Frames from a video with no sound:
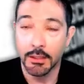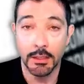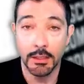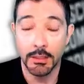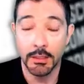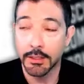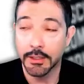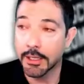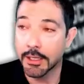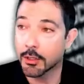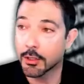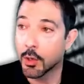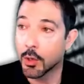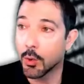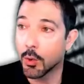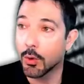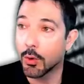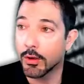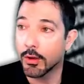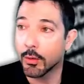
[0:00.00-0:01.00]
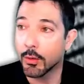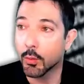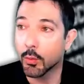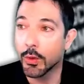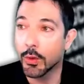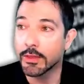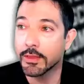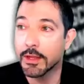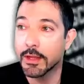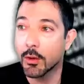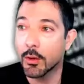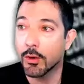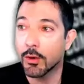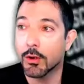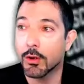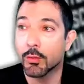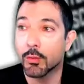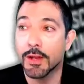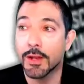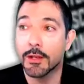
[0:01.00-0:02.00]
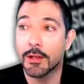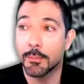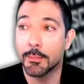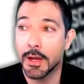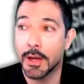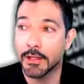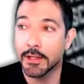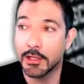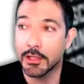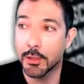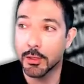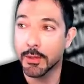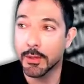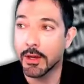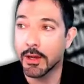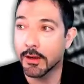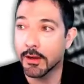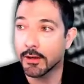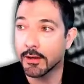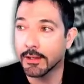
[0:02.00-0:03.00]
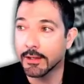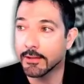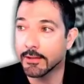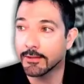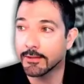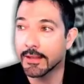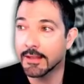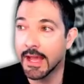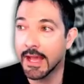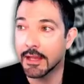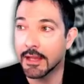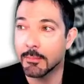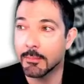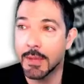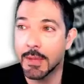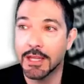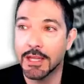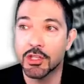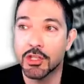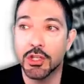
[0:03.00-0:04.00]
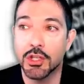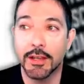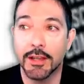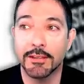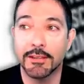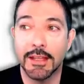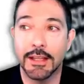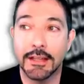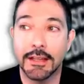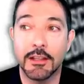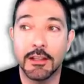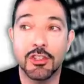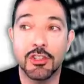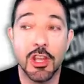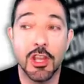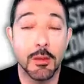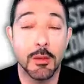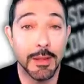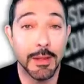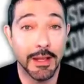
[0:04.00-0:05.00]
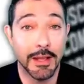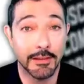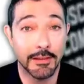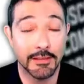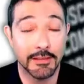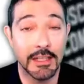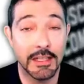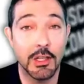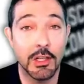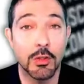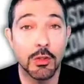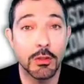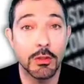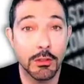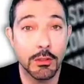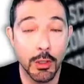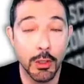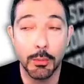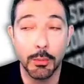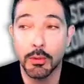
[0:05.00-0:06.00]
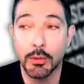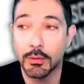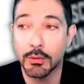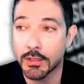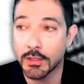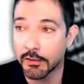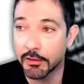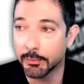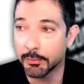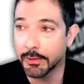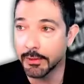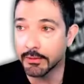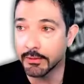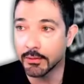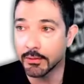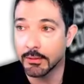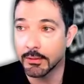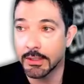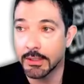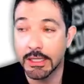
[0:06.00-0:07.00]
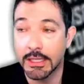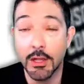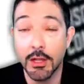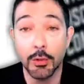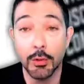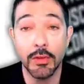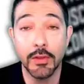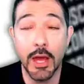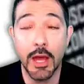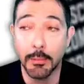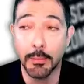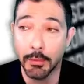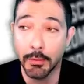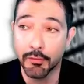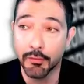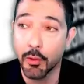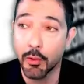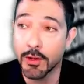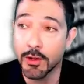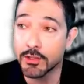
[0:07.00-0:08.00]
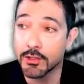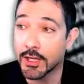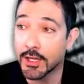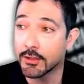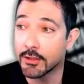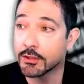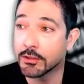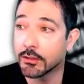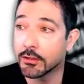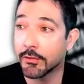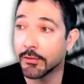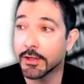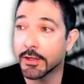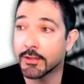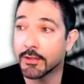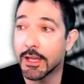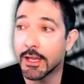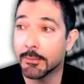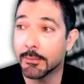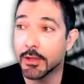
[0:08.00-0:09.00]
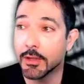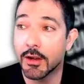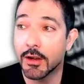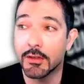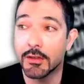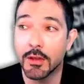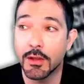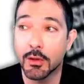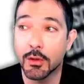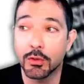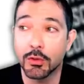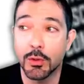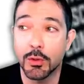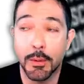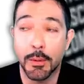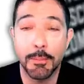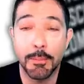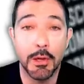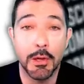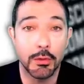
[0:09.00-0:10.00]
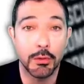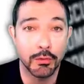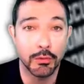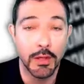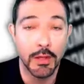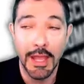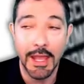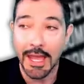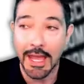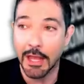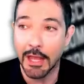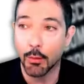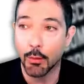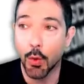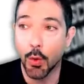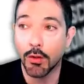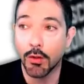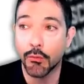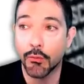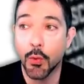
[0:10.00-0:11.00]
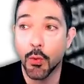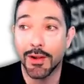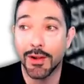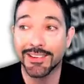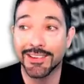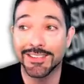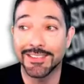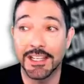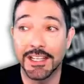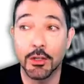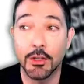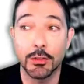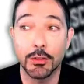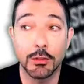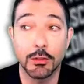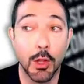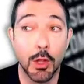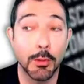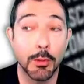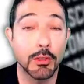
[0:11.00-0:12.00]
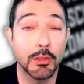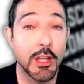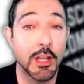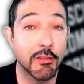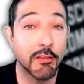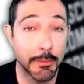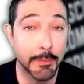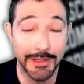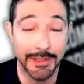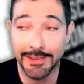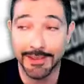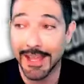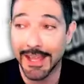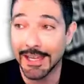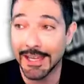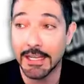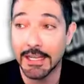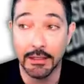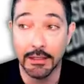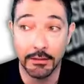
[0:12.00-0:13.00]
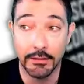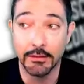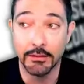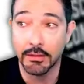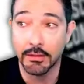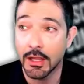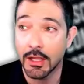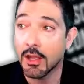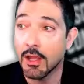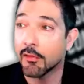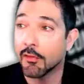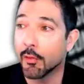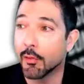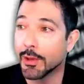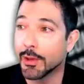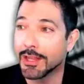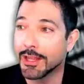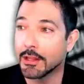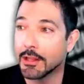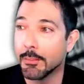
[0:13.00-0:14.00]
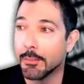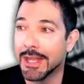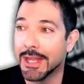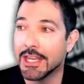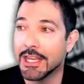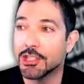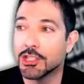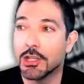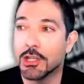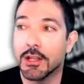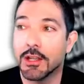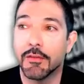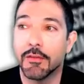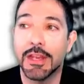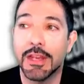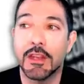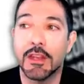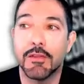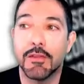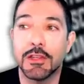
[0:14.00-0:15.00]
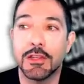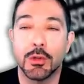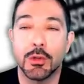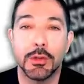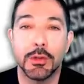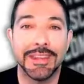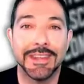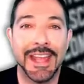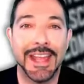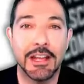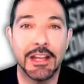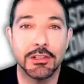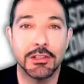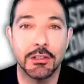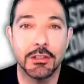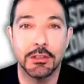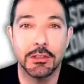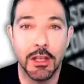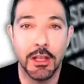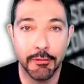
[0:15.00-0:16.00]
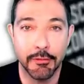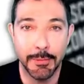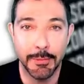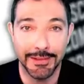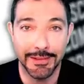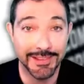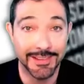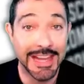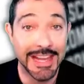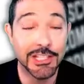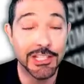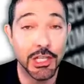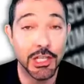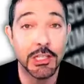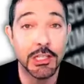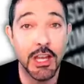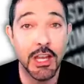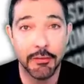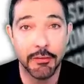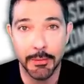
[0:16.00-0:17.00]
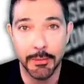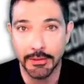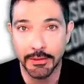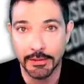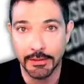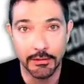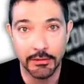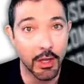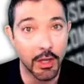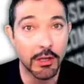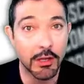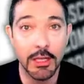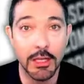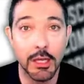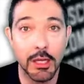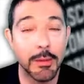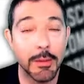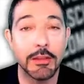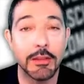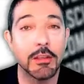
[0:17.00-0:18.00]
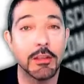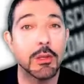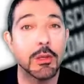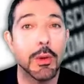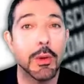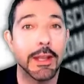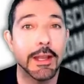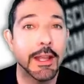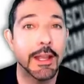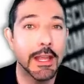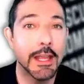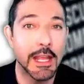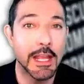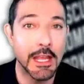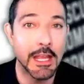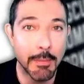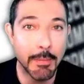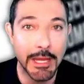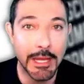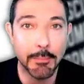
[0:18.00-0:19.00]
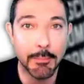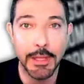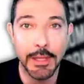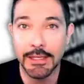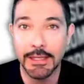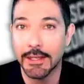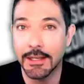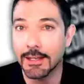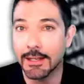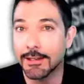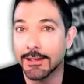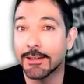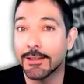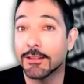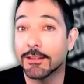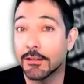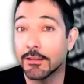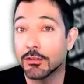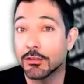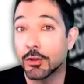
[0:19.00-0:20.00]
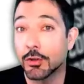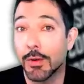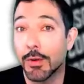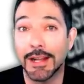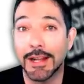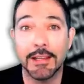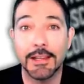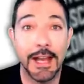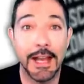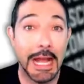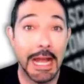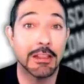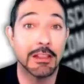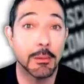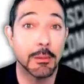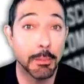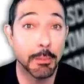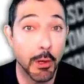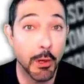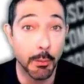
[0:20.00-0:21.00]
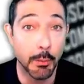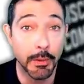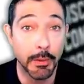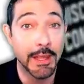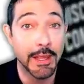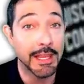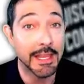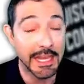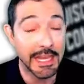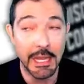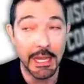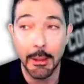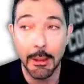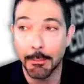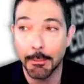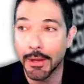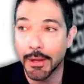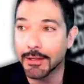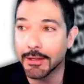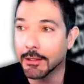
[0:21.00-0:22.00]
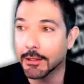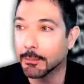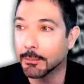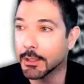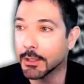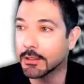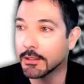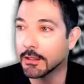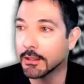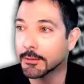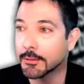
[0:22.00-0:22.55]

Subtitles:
in accord with the order written upon the human heart and does not make just and legitimate a single global government. He goes on, before the challenges of our time, there are those who propose and work for a single global government. That is, for the elimination of individual national governments, nation governments. He's talking about the UN, in my opinion, and this is directed at the Pope, in my opinion.